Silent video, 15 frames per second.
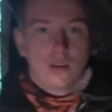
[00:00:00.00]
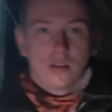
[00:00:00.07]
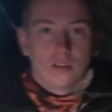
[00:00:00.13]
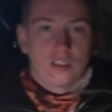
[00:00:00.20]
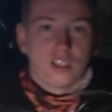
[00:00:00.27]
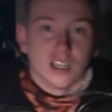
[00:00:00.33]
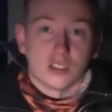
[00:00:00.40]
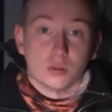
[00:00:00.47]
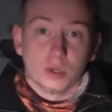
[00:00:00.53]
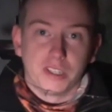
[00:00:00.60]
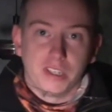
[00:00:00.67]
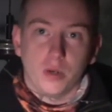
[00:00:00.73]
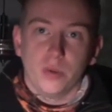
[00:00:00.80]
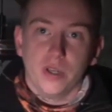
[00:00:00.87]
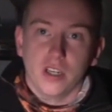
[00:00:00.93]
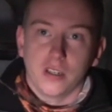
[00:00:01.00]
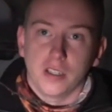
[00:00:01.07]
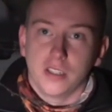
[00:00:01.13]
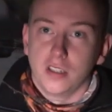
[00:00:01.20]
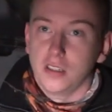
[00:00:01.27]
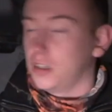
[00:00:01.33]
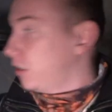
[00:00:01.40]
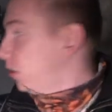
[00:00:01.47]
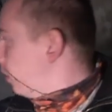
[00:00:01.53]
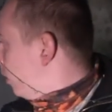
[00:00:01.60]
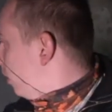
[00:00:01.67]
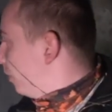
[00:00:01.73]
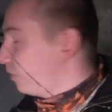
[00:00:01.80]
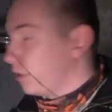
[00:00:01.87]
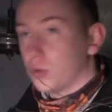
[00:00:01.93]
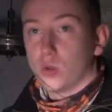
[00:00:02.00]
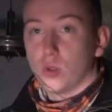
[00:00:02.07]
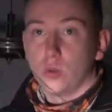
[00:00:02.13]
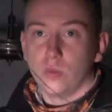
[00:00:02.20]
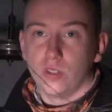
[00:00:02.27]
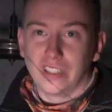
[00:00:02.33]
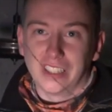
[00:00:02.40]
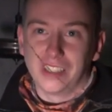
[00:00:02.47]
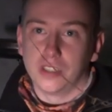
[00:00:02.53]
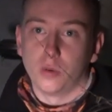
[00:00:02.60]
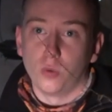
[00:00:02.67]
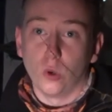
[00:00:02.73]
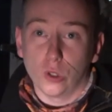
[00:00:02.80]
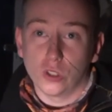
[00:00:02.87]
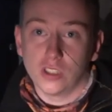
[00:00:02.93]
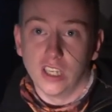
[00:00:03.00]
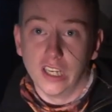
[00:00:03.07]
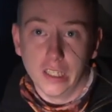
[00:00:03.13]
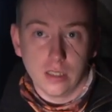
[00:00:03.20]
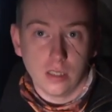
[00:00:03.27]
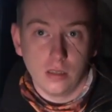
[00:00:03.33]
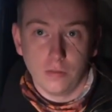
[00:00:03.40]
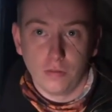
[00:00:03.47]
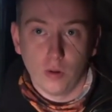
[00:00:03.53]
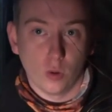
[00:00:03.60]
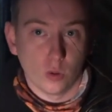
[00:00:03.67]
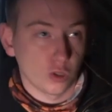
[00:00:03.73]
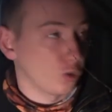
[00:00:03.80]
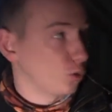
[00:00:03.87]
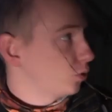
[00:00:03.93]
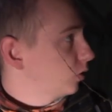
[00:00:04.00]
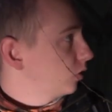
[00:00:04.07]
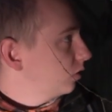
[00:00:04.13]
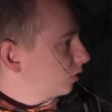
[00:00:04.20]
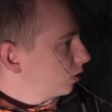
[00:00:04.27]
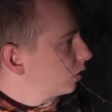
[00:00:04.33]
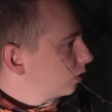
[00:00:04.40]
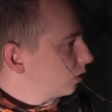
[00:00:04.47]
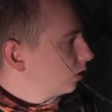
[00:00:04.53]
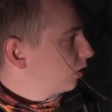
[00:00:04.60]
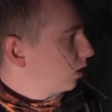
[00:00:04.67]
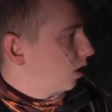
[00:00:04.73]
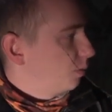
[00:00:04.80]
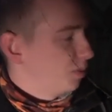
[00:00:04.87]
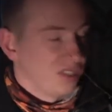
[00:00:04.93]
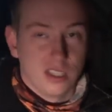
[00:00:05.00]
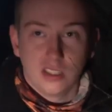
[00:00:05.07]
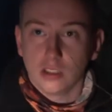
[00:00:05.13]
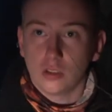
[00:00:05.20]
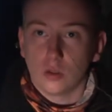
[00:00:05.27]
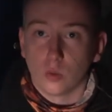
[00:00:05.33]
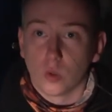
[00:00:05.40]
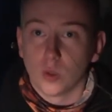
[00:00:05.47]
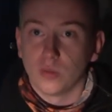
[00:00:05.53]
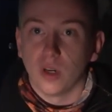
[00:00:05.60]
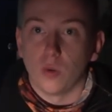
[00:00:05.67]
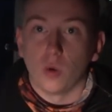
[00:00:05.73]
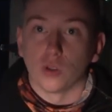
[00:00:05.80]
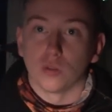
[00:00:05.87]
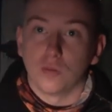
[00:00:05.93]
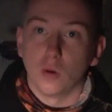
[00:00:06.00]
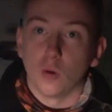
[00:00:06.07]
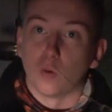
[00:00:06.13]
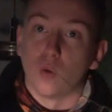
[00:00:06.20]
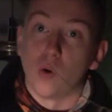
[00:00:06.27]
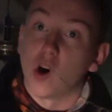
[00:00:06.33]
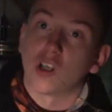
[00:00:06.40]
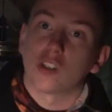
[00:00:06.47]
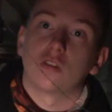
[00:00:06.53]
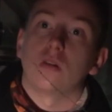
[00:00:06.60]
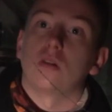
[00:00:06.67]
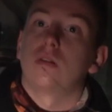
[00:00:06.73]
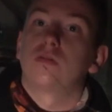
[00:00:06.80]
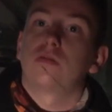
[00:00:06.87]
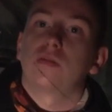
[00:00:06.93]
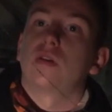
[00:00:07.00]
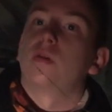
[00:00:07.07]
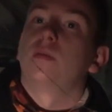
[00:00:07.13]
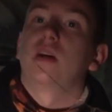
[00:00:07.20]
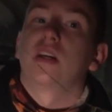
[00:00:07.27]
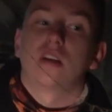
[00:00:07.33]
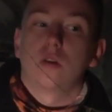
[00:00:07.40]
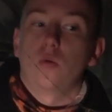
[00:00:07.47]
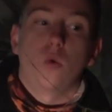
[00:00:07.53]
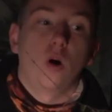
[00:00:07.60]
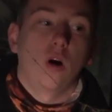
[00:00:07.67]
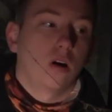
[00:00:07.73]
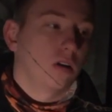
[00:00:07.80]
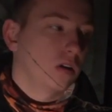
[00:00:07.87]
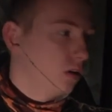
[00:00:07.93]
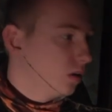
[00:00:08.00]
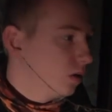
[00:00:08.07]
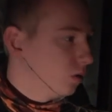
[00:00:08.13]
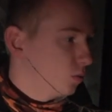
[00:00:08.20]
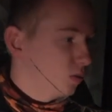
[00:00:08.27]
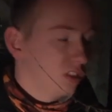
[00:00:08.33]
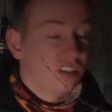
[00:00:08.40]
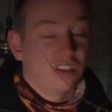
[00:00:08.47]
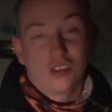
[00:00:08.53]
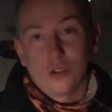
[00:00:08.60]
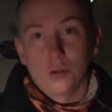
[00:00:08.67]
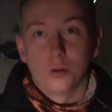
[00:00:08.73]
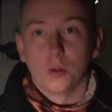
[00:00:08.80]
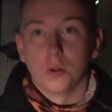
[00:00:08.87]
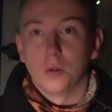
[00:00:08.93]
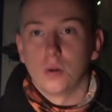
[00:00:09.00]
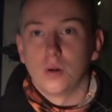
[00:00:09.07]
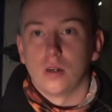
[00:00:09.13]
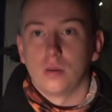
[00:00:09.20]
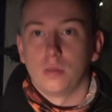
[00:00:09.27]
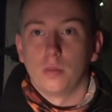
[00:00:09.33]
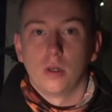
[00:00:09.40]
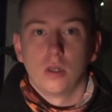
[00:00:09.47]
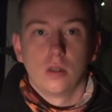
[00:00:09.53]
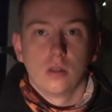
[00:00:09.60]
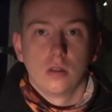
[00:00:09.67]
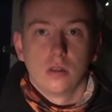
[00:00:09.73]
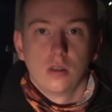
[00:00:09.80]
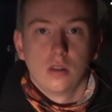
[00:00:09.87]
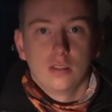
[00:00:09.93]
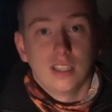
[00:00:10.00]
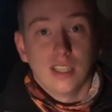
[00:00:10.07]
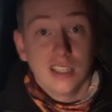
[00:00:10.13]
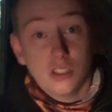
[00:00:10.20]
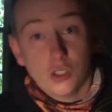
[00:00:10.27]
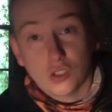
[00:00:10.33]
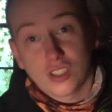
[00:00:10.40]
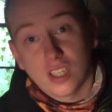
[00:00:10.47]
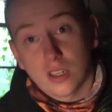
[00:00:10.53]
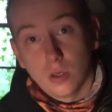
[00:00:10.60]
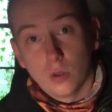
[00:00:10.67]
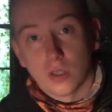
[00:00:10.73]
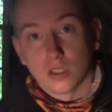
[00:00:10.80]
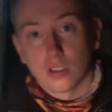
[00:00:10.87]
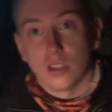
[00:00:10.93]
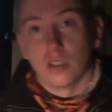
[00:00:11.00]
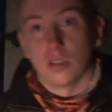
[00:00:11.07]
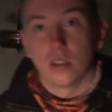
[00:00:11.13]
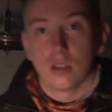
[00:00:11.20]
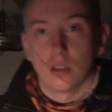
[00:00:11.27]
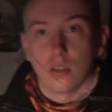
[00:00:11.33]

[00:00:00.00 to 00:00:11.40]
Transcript: So guys, right now we are in another living room, which is in the war state. The floor is gone. Uh, but this is the room that was full of war stuff from back in the war, which is so cool. Um, yeah, let's just take a look inside.